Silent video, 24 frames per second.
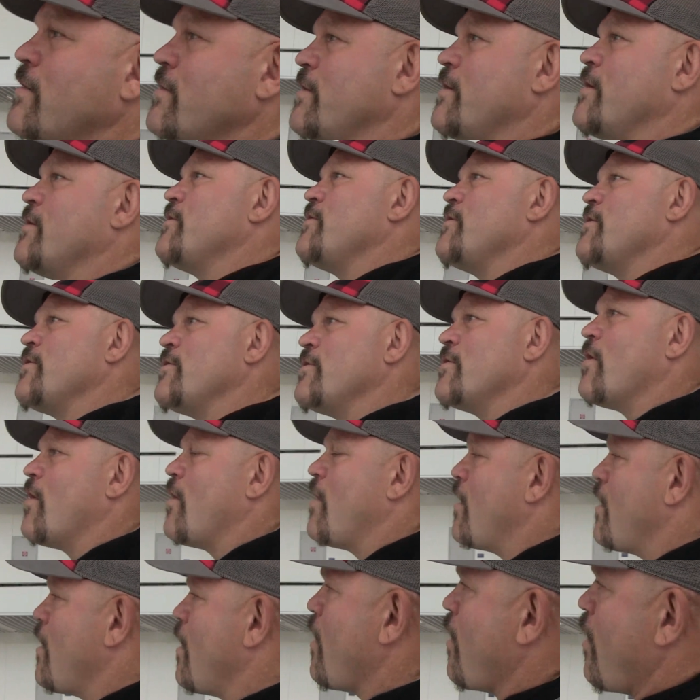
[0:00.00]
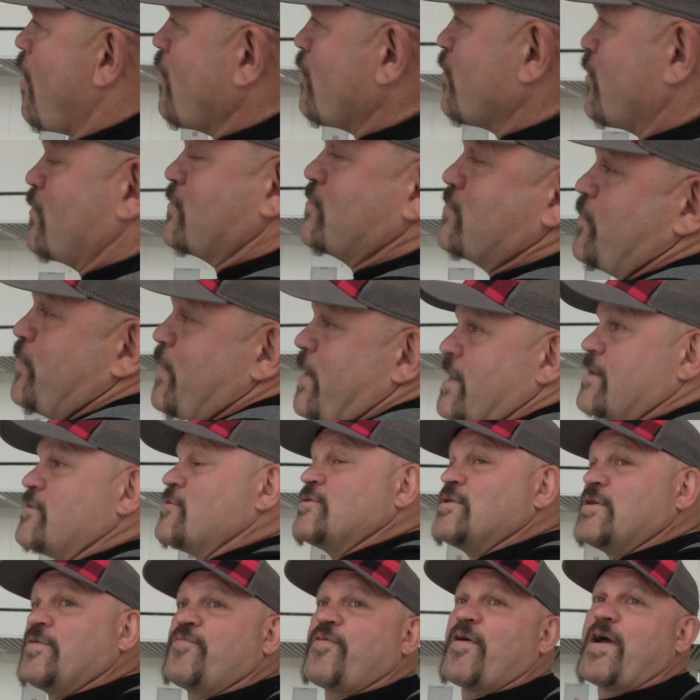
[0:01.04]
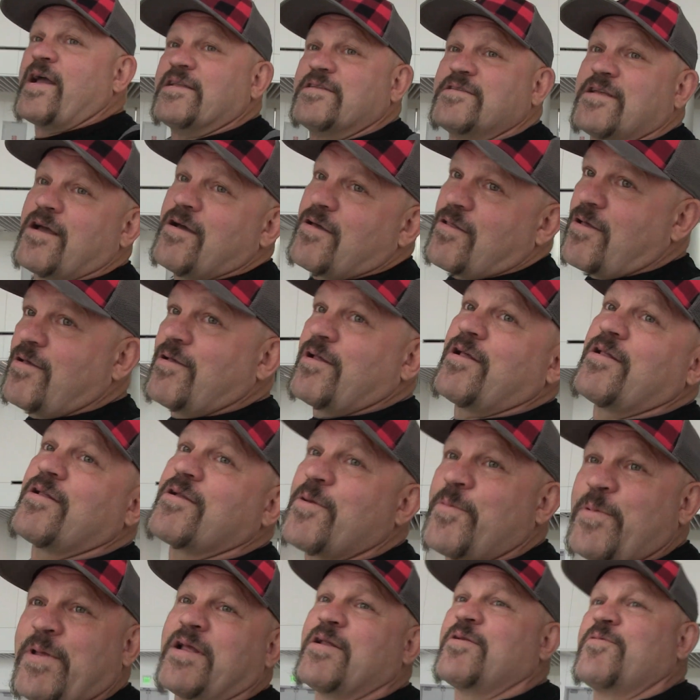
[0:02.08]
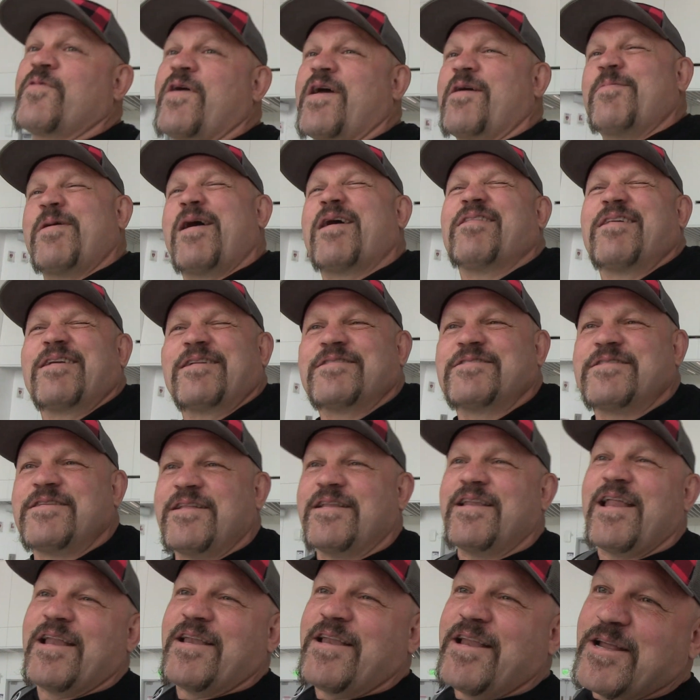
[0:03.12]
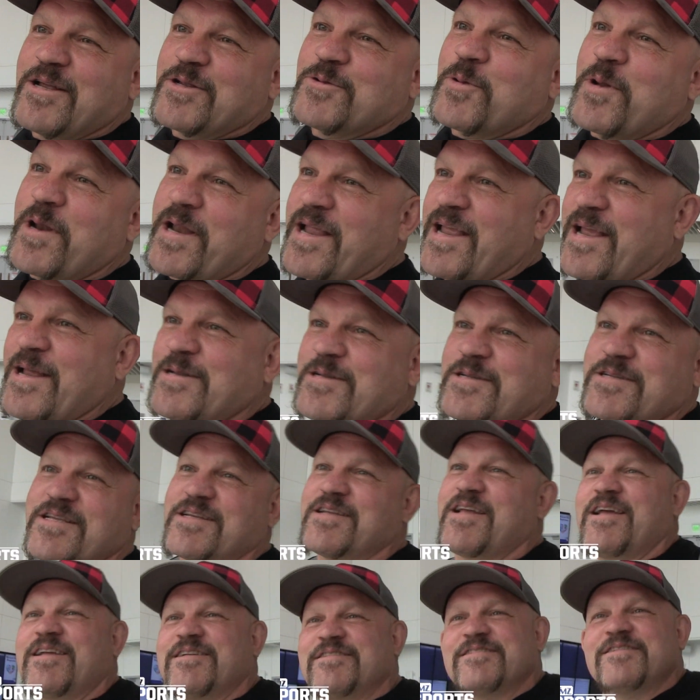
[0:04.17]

guys. You know, all those would be interesting fights. All those would be interesting fights. I'd like to see the Nate Diaz one again, just because